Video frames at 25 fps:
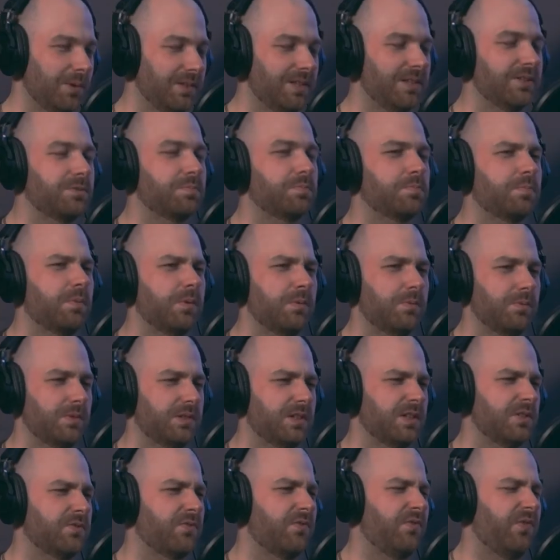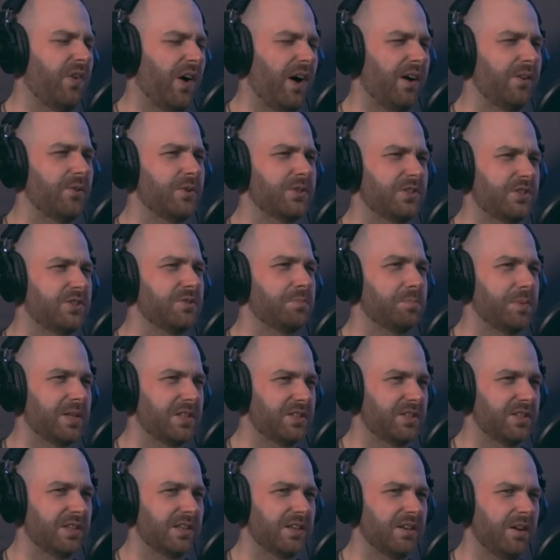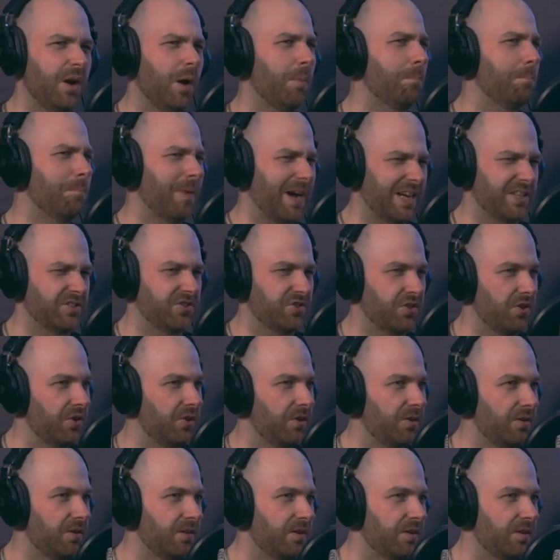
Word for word: What this what this virus is missing? A mascot.